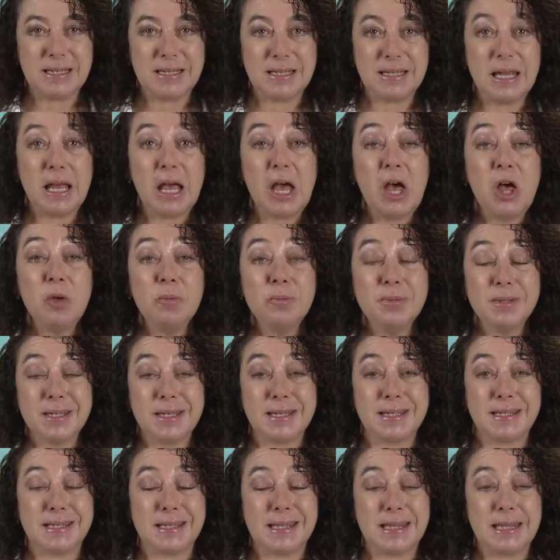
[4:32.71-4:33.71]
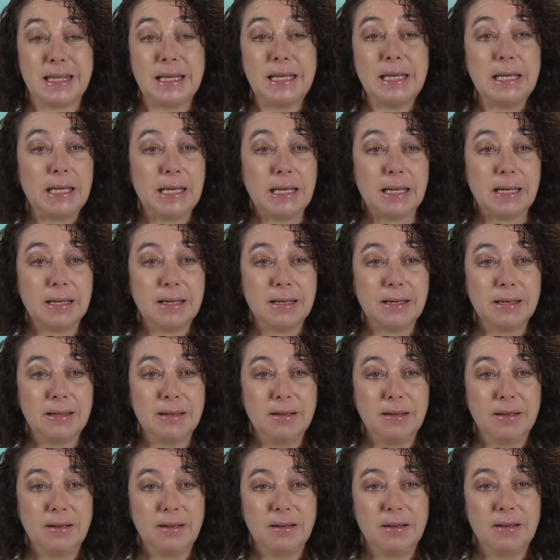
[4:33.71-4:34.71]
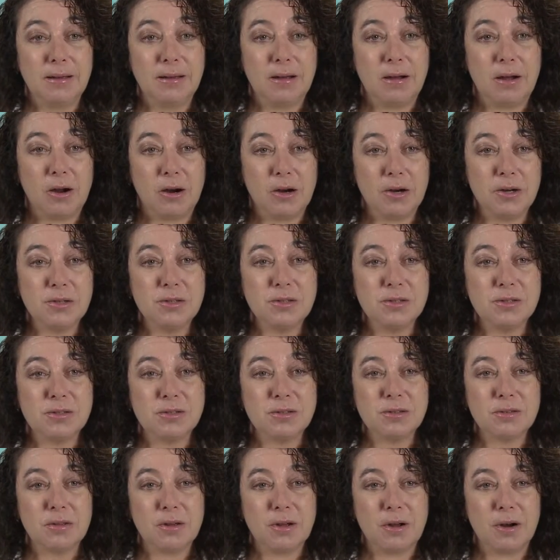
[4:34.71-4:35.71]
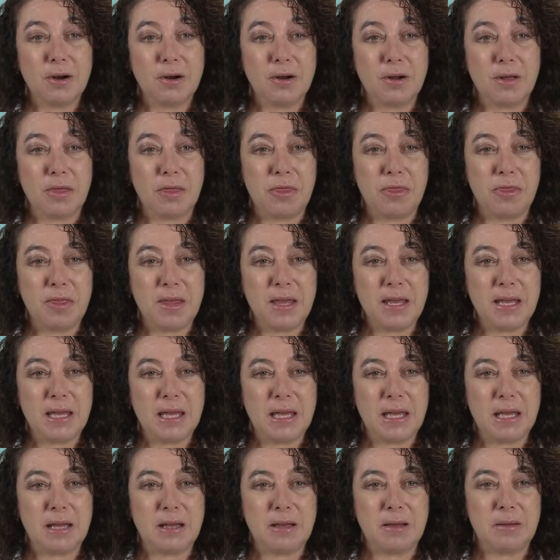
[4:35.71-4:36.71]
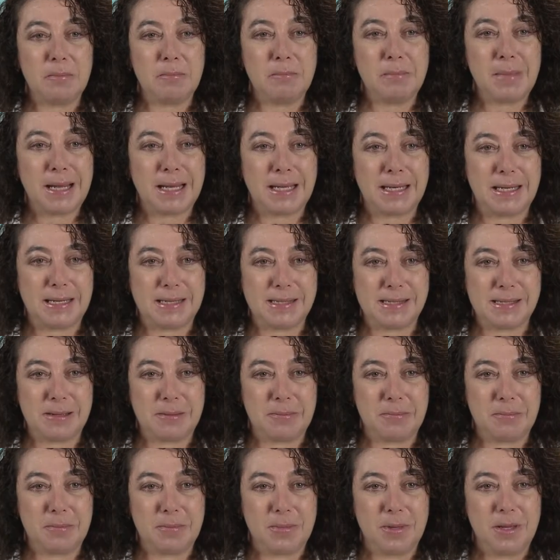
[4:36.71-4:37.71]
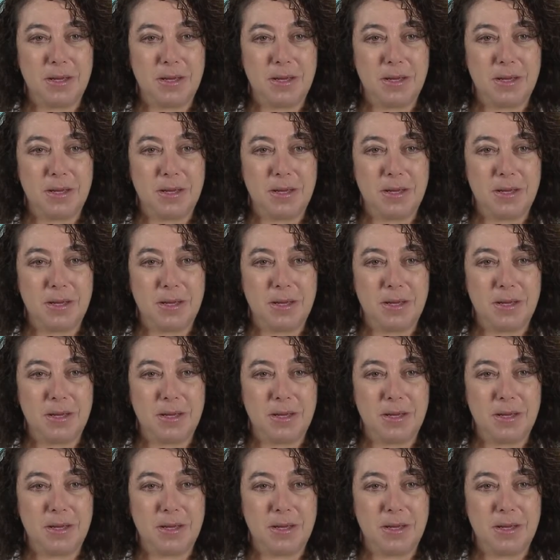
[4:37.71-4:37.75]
It helps us think. Arts are a thinking mechanism